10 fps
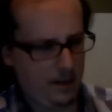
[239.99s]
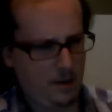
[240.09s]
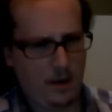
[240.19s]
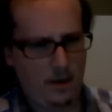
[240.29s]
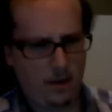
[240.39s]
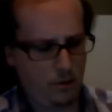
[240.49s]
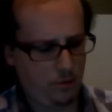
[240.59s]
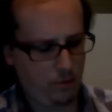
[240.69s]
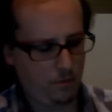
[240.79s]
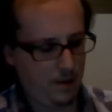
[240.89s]
eBay on
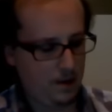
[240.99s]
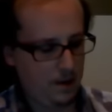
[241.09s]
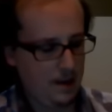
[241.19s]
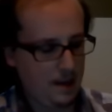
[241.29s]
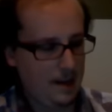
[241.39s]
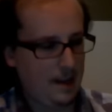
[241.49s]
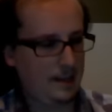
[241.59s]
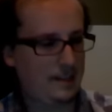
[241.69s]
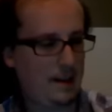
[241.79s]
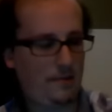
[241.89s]
YouTube
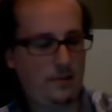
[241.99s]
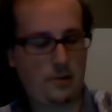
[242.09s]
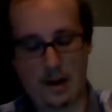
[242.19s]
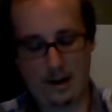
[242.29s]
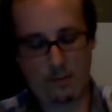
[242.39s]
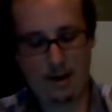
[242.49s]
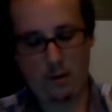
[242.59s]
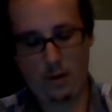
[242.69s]
instead of trying right